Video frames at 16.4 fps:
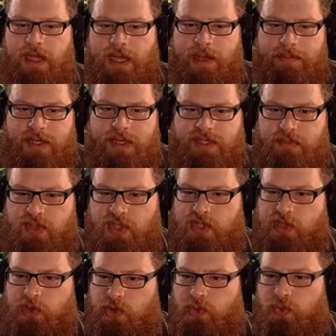And because it was a
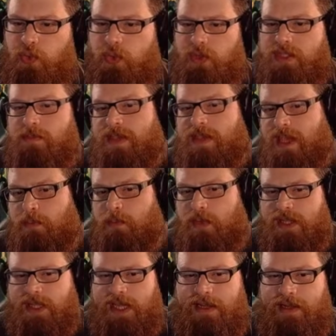slush water to begin
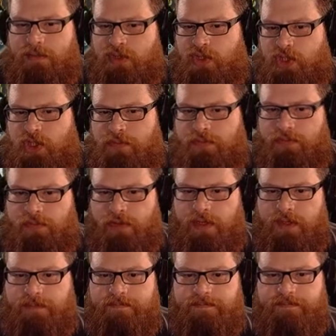with, it was germ-free.
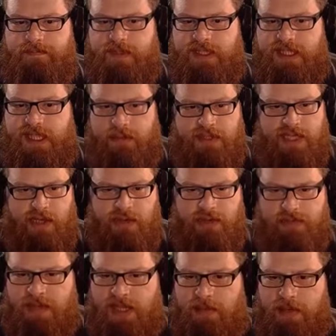So that was how I
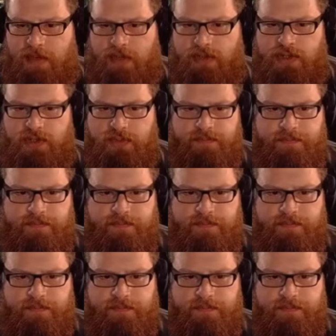was making my oxygen.